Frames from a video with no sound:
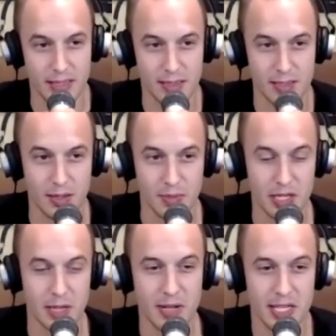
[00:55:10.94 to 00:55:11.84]
So
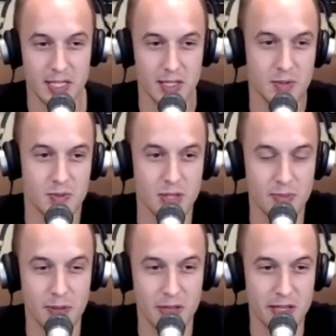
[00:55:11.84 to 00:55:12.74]
media blasters,
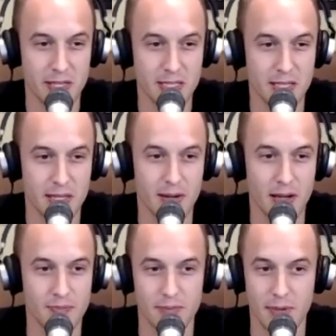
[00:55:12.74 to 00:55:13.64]
something on my list. And then
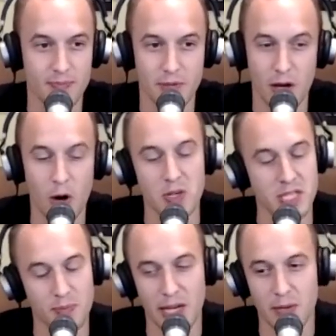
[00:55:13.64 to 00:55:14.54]
I always
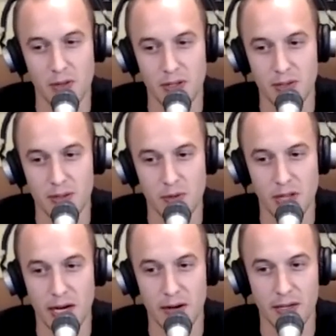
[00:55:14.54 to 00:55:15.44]
like painting with
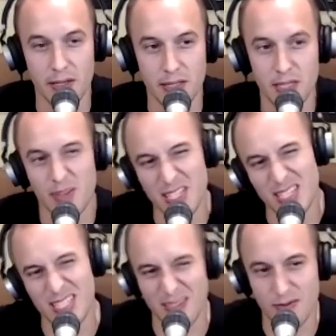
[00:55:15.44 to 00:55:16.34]
an air gun. This
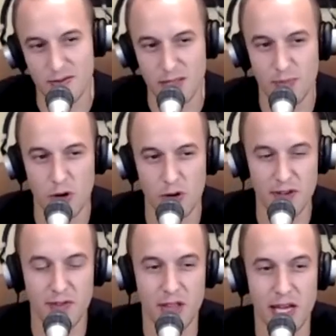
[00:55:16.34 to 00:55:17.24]
isn't really
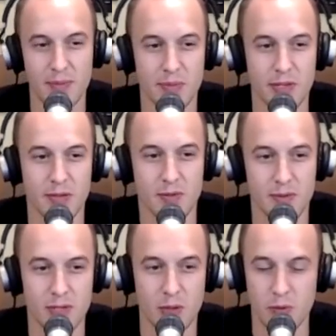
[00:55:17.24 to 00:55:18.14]
perfect for that, but it would,
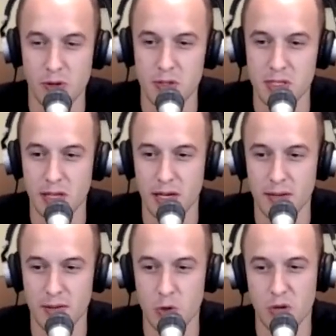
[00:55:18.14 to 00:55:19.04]
one of those
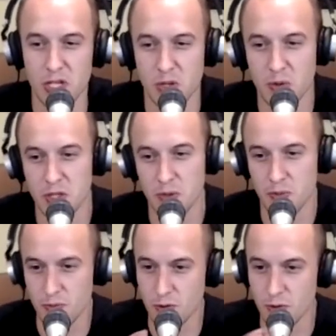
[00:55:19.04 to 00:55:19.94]
low pressure ones
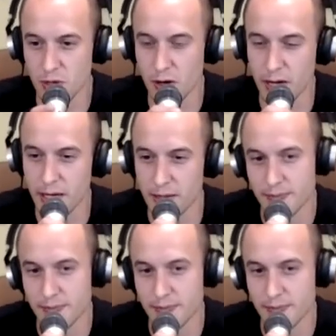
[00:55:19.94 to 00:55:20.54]
would be all right. And